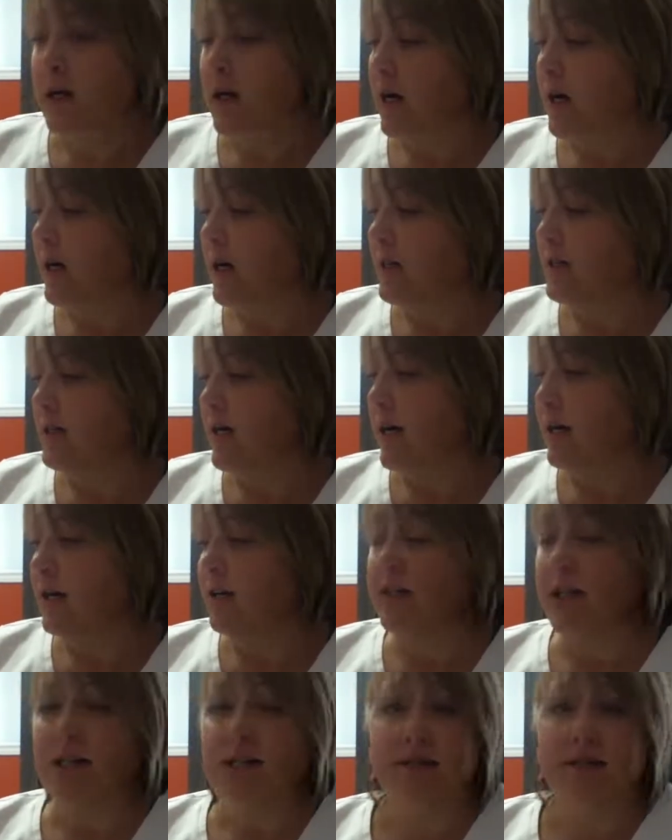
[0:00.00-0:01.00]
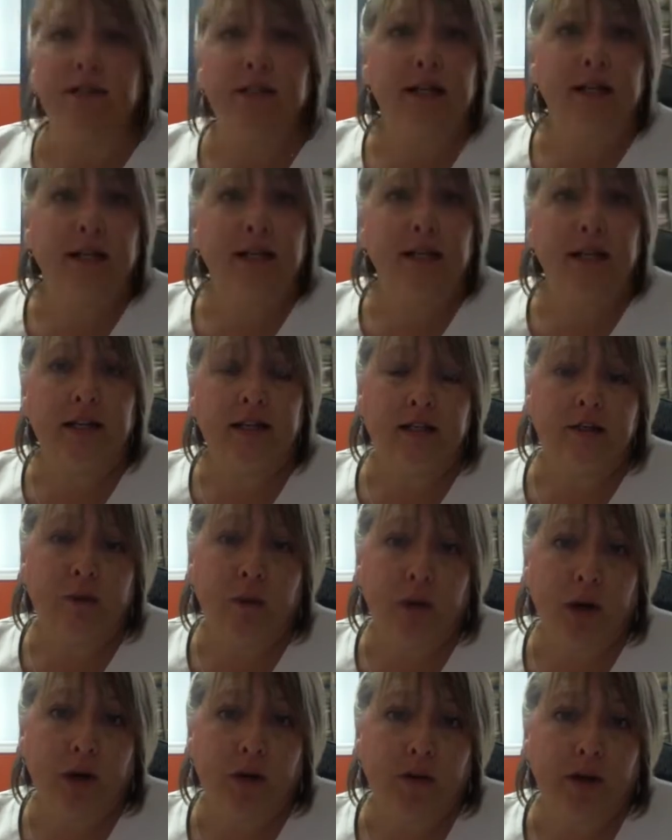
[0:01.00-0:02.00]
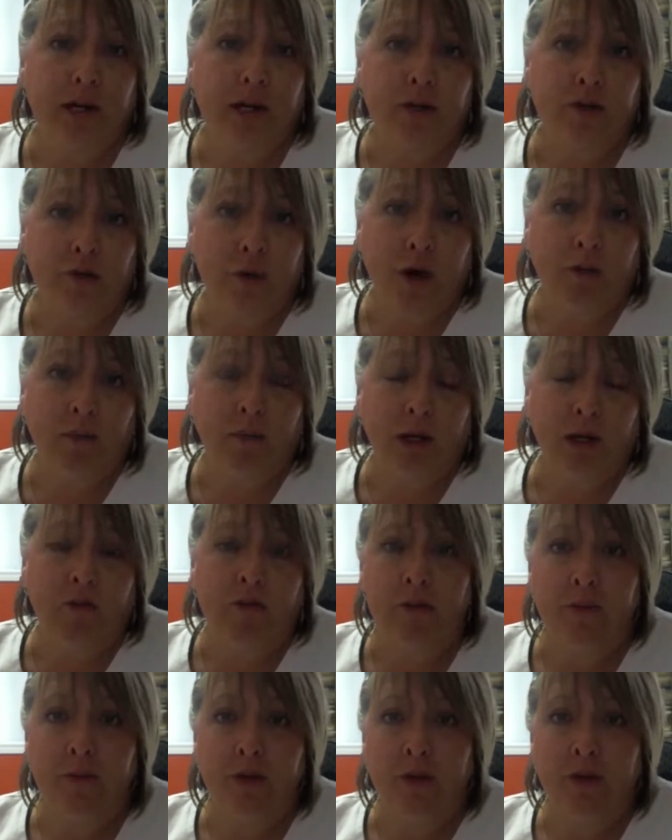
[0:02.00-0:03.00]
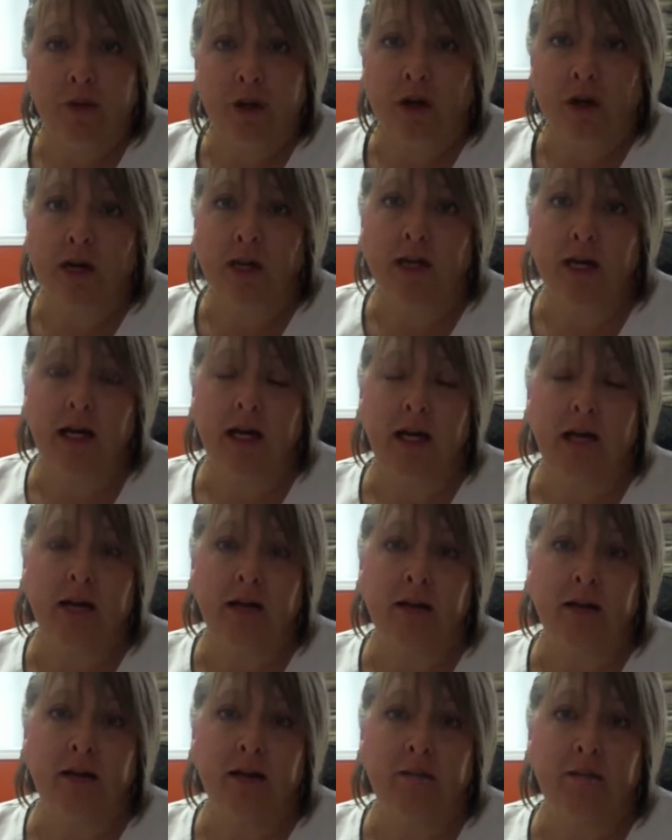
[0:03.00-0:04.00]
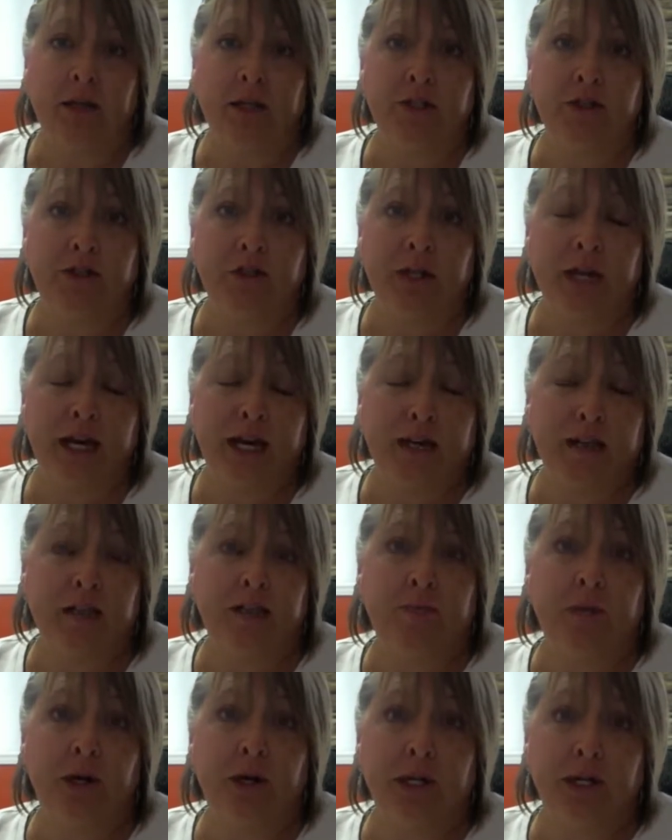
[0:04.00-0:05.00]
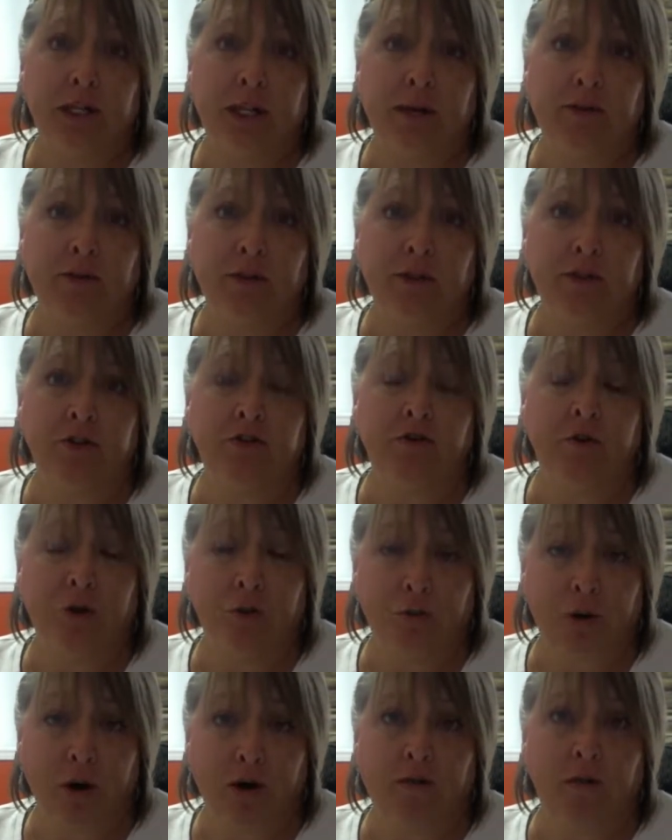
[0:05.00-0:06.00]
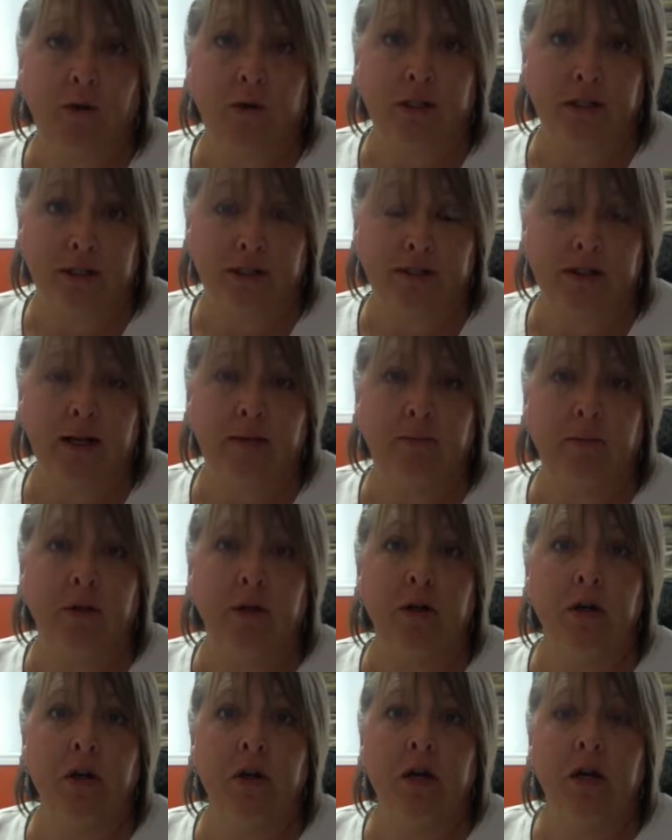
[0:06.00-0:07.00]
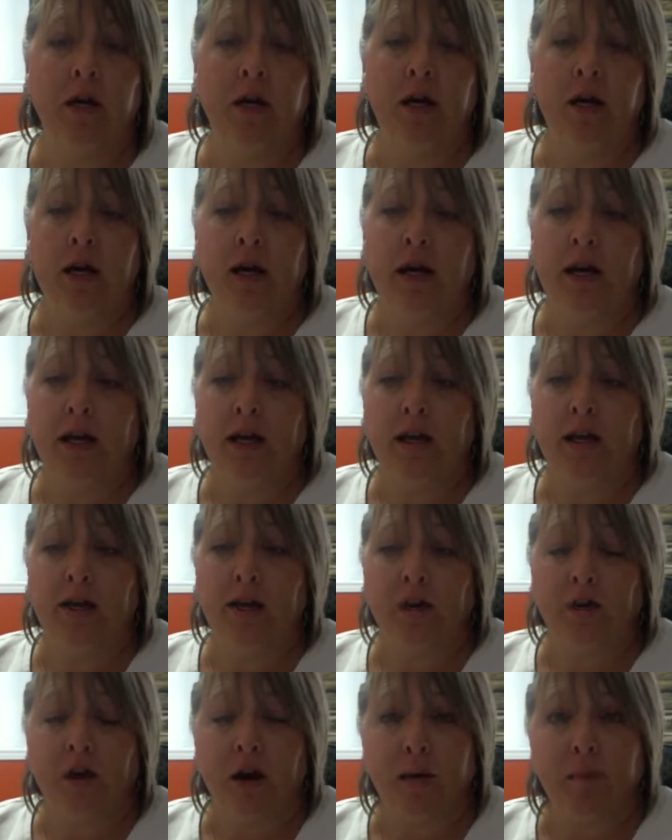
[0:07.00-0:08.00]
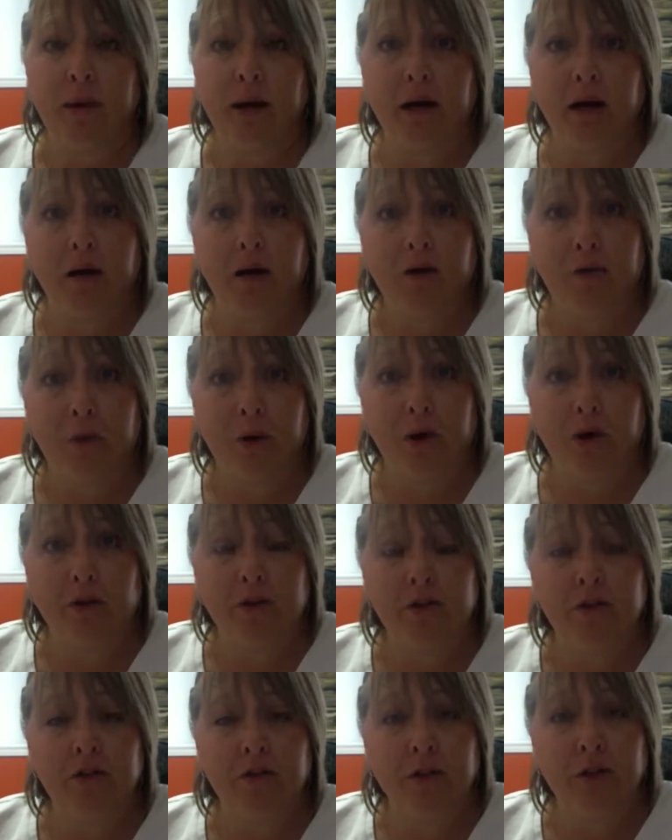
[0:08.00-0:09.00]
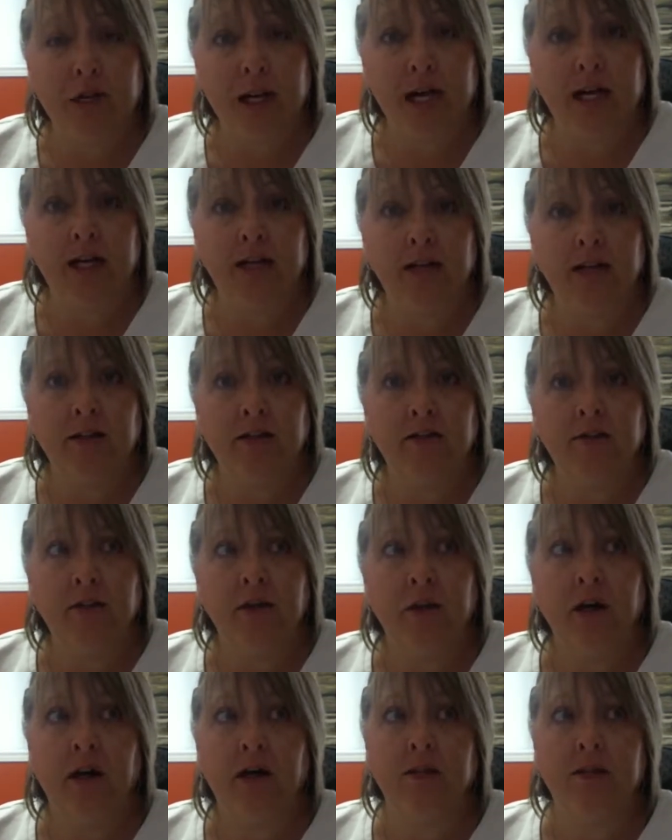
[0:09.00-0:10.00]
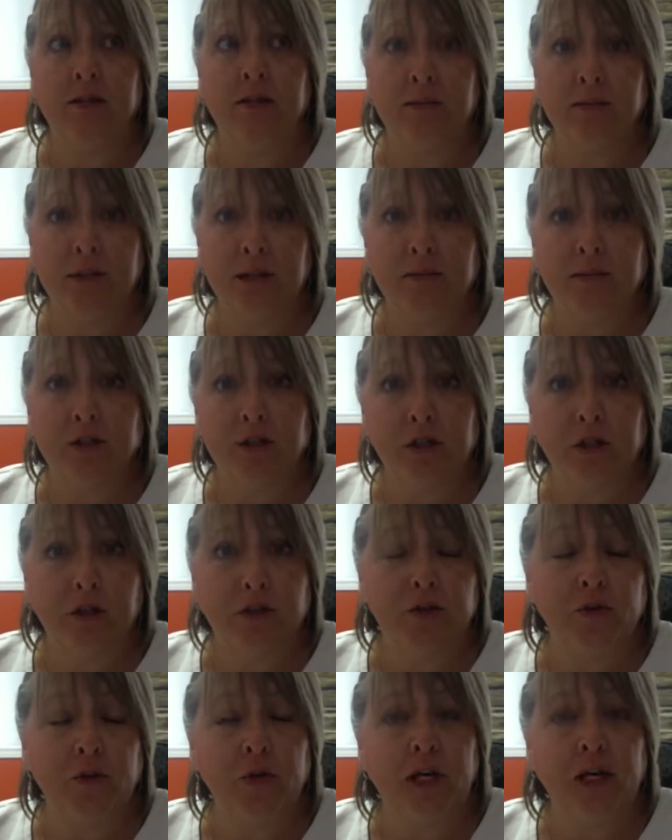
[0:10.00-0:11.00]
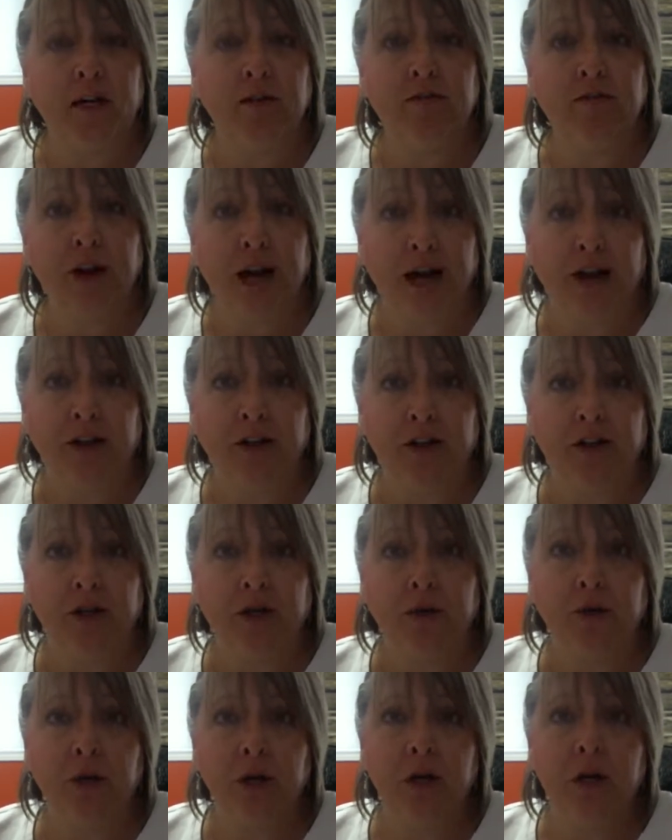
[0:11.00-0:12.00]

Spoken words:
Titer testing is where they draw blood from your dog and they measure the antibody levels for parvo and distemper. And they'll come back either positive or negative. Sometimes you'll also get a value.